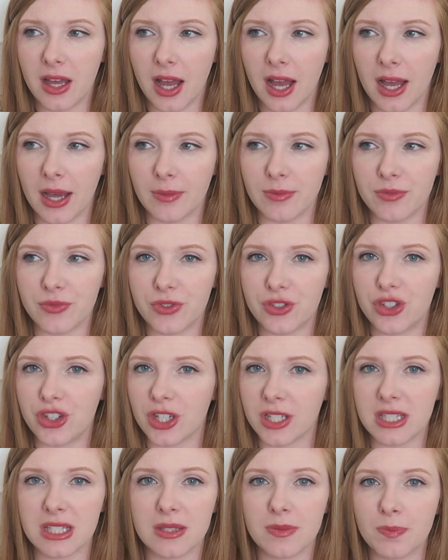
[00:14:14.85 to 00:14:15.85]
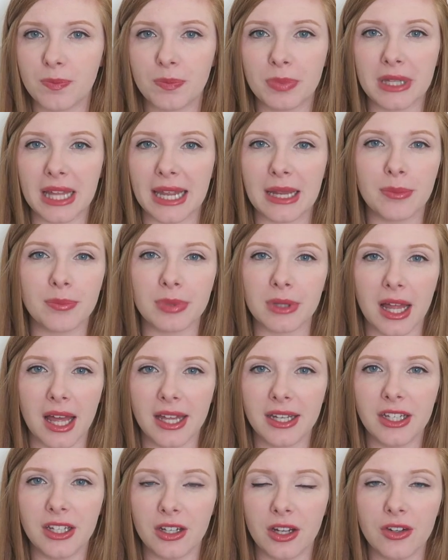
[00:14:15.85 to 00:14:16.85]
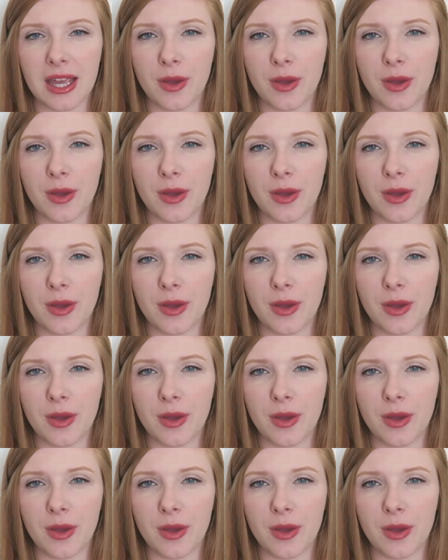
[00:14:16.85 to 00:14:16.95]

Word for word: um, just plain blood, you know?